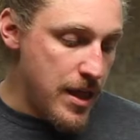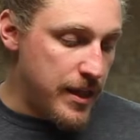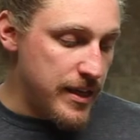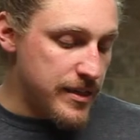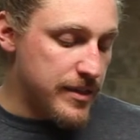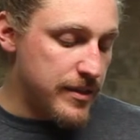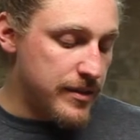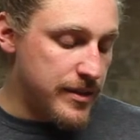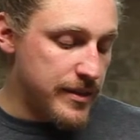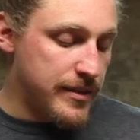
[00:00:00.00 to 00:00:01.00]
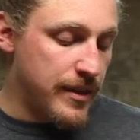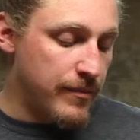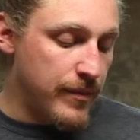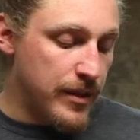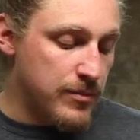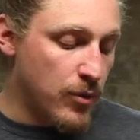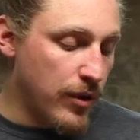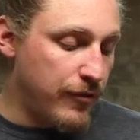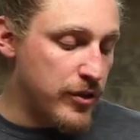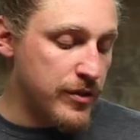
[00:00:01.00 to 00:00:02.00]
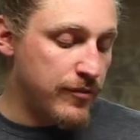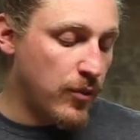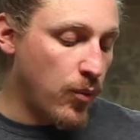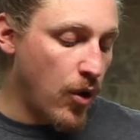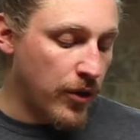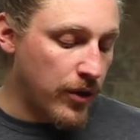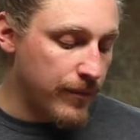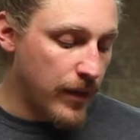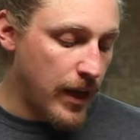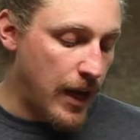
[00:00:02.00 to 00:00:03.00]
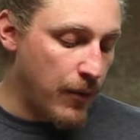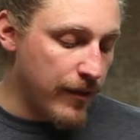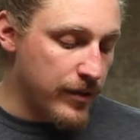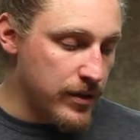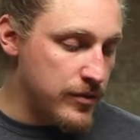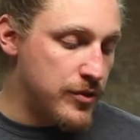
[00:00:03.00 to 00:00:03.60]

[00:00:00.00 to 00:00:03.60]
This system is more efficient for water However,